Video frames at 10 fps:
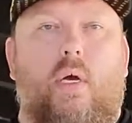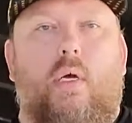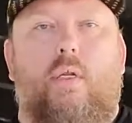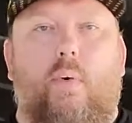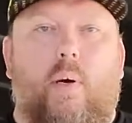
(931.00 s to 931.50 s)

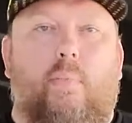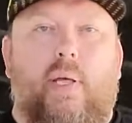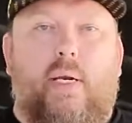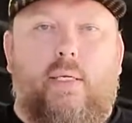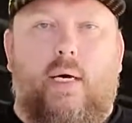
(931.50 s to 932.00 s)
doing a bit
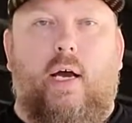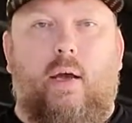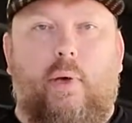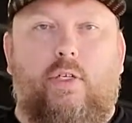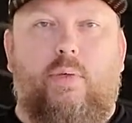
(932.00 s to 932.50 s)
at a
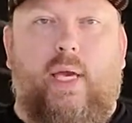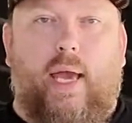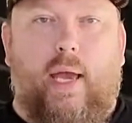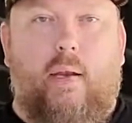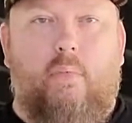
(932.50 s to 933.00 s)
time as you
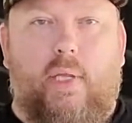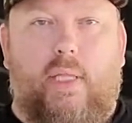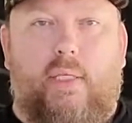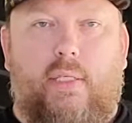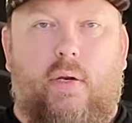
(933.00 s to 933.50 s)
can, but
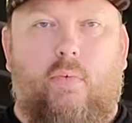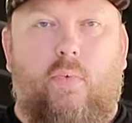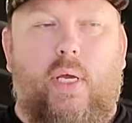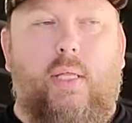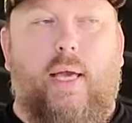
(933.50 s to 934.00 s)
this can
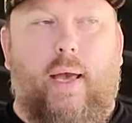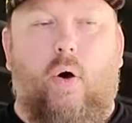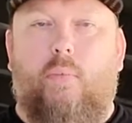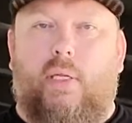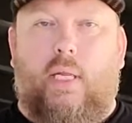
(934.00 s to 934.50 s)
really
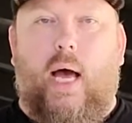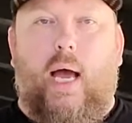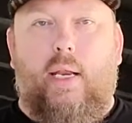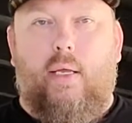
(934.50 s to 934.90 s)
help a lot